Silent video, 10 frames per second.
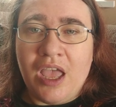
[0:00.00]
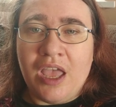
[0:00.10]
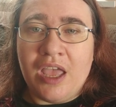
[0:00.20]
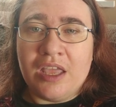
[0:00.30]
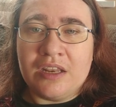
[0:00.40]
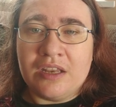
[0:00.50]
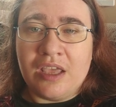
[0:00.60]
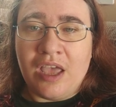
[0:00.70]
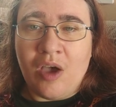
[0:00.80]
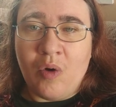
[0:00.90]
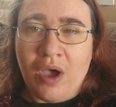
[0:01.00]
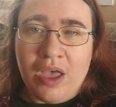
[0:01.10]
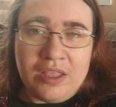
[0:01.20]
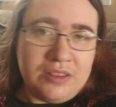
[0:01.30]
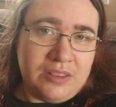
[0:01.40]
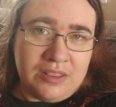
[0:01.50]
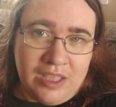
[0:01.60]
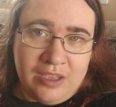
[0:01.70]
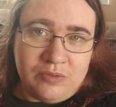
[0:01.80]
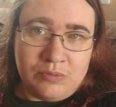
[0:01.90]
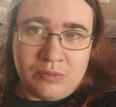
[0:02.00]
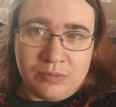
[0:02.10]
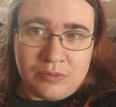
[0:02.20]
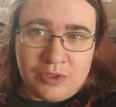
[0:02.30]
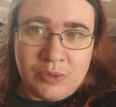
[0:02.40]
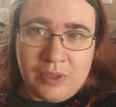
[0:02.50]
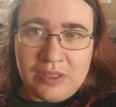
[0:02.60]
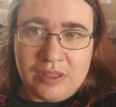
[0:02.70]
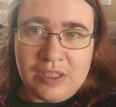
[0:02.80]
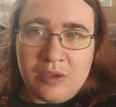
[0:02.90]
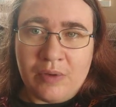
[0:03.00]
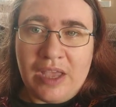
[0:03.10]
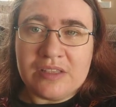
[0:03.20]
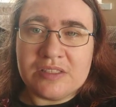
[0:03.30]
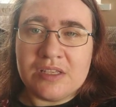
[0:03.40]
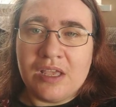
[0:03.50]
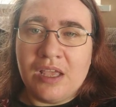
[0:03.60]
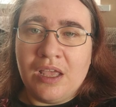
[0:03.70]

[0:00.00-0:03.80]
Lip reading: and how they do it in the US.